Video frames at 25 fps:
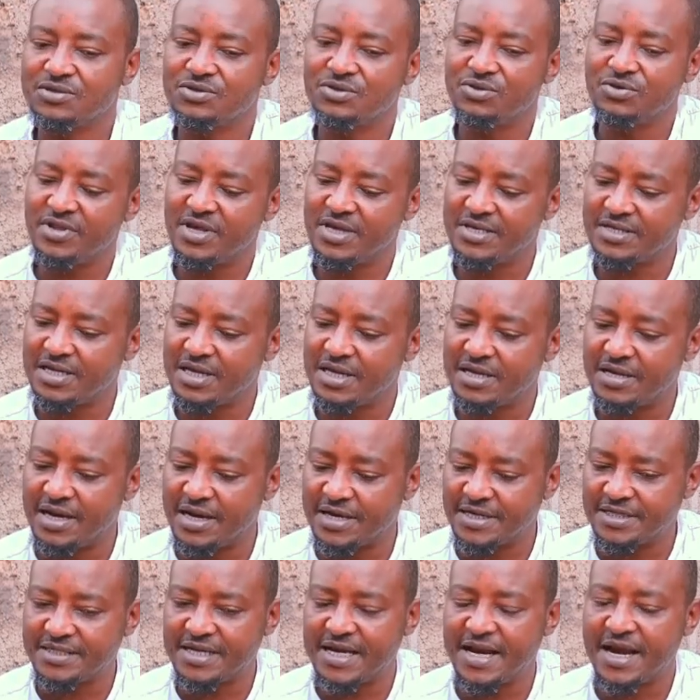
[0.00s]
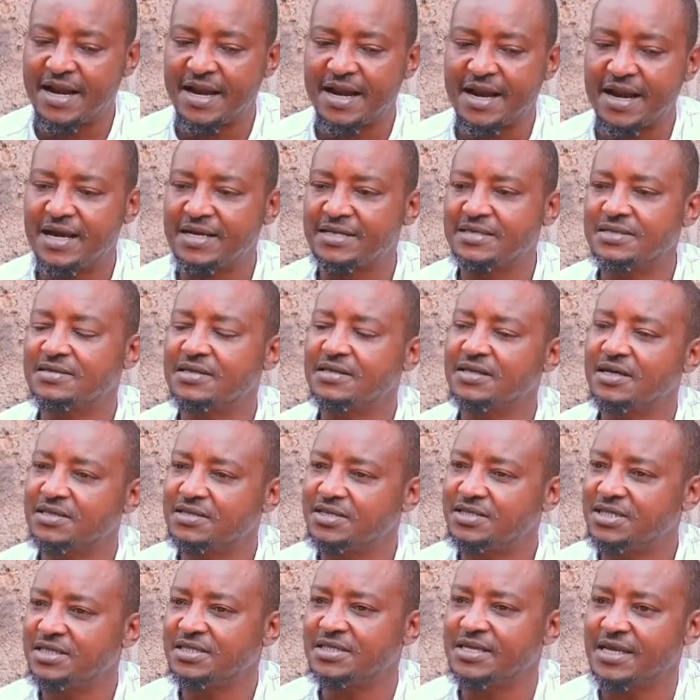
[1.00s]
So there's a retired nurse,
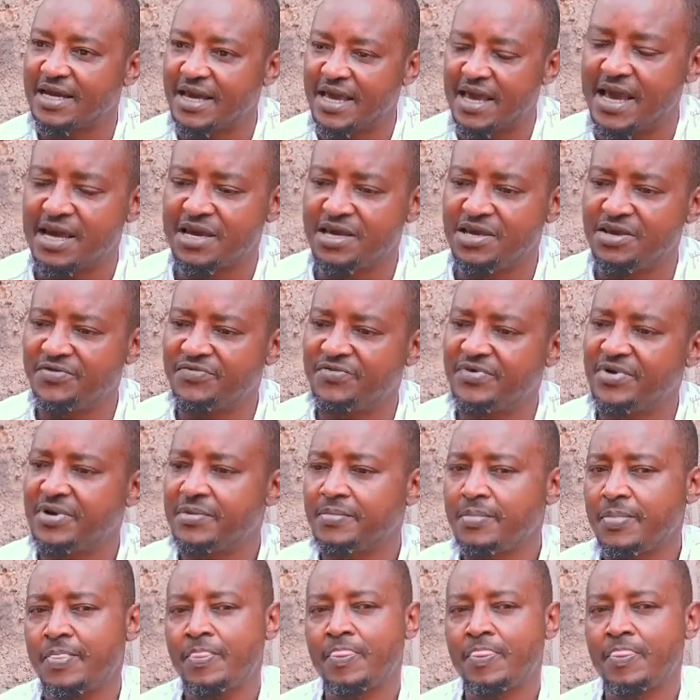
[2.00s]
she's a caregiver.